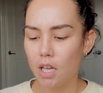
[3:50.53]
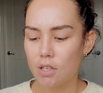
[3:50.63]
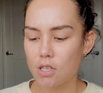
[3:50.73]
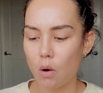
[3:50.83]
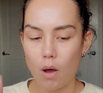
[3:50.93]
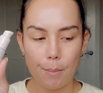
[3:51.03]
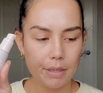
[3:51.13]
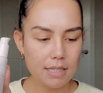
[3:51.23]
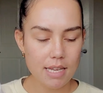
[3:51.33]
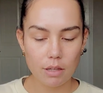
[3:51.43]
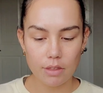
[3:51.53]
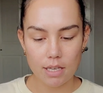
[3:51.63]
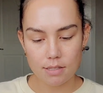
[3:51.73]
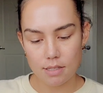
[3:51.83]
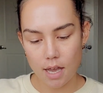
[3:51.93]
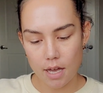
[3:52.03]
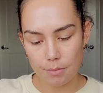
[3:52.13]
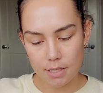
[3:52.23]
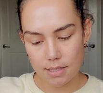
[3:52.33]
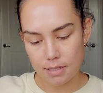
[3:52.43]
So I'm going to take this. Um,
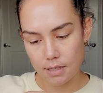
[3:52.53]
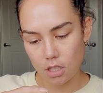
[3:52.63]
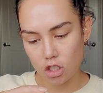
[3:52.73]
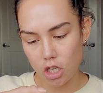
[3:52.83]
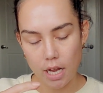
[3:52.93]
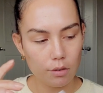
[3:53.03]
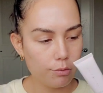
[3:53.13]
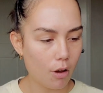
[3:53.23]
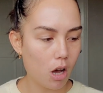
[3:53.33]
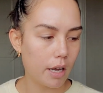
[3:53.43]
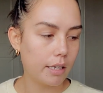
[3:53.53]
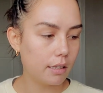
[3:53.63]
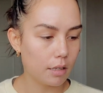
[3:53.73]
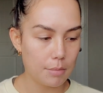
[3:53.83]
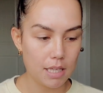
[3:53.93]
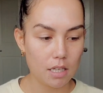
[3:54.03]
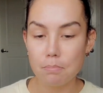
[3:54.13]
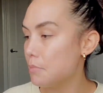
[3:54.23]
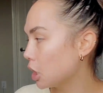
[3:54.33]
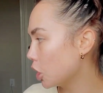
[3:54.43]
this is in the shade Fawn. Let me get a
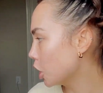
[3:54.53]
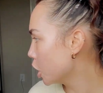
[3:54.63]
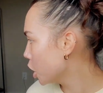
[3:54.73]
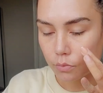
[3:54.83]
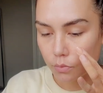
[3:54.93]
mirror.